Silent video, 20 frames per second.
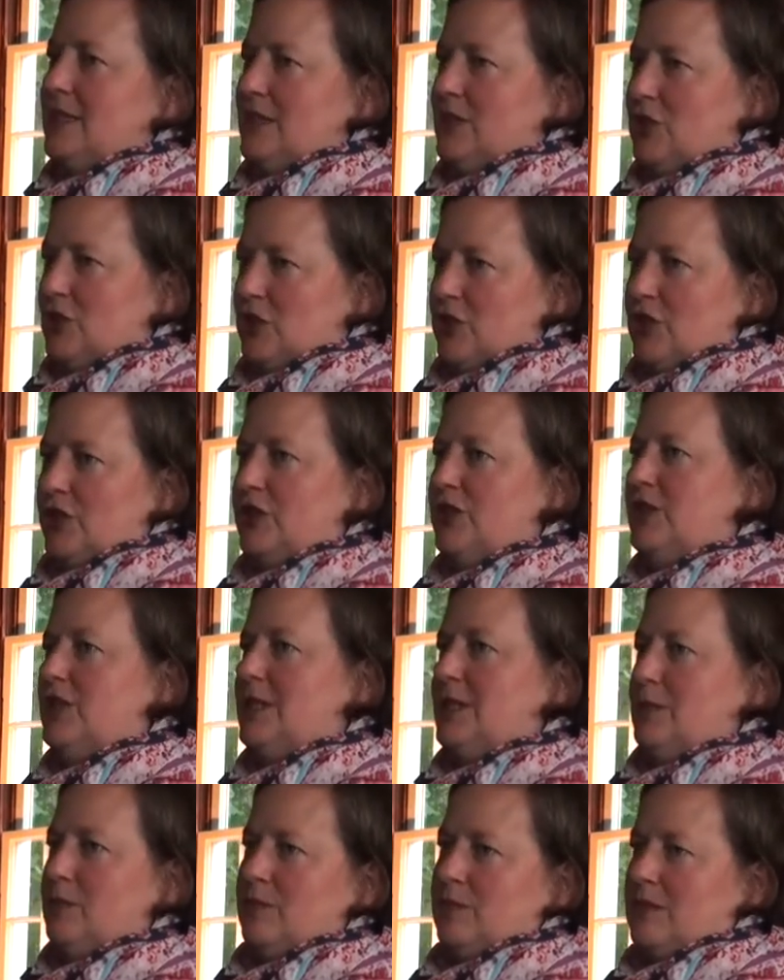the
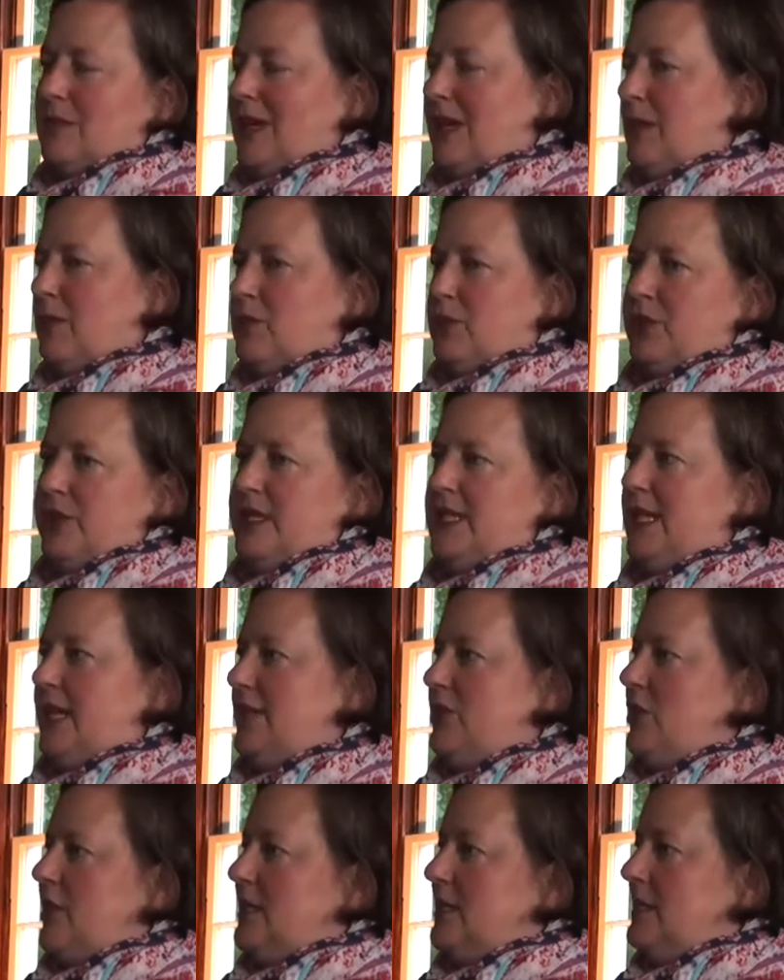sugars and kind of
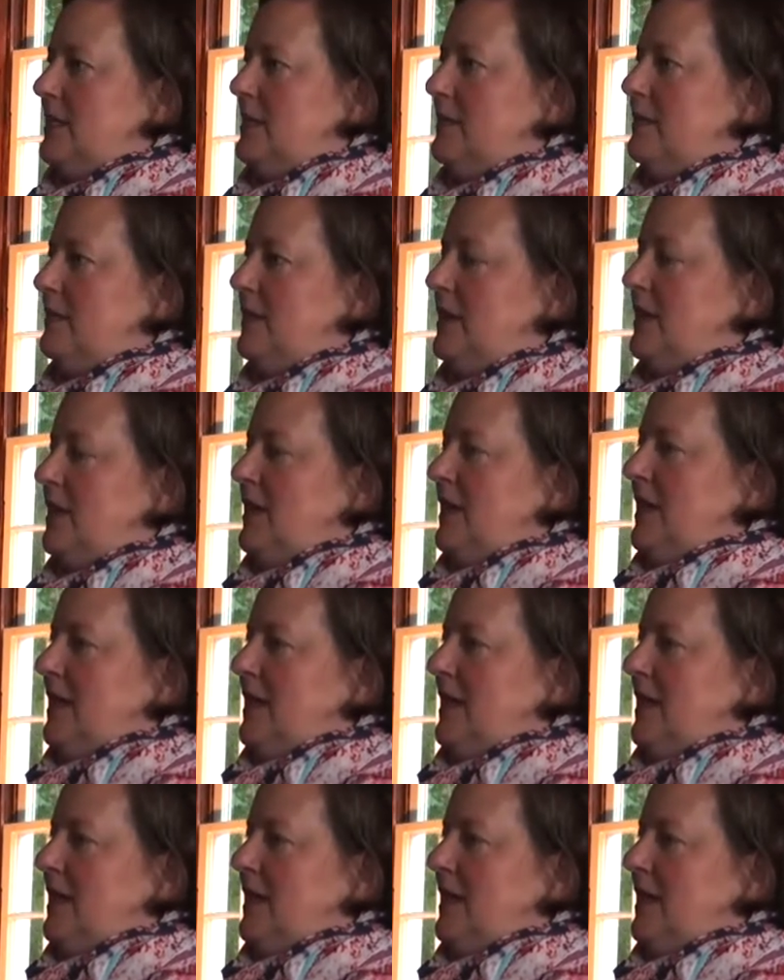pre-digest them.